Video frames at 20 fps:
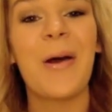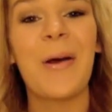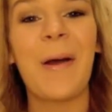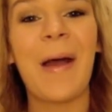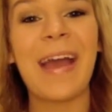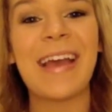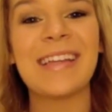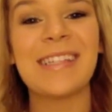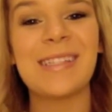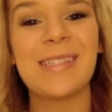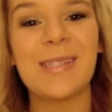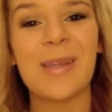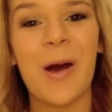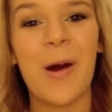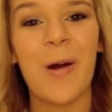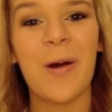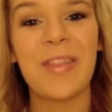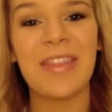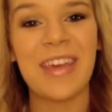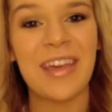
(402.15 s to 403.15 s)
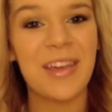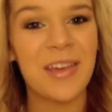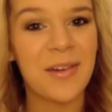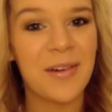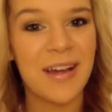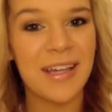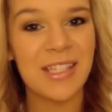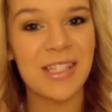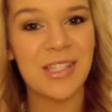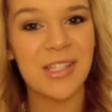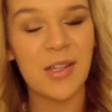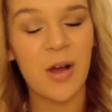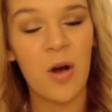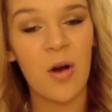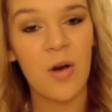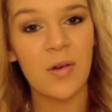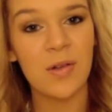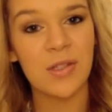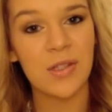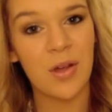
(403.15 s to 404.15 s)
Okay, so thank you guys
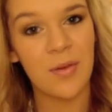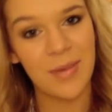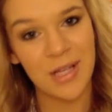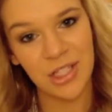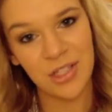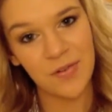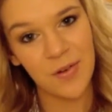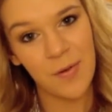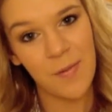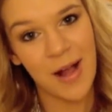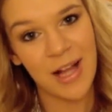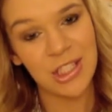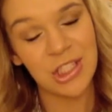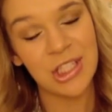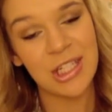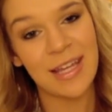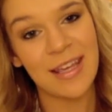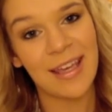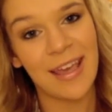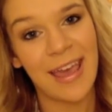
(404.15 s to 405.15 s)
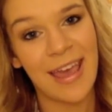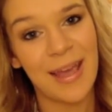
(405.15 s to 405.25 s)
so, so much for watching.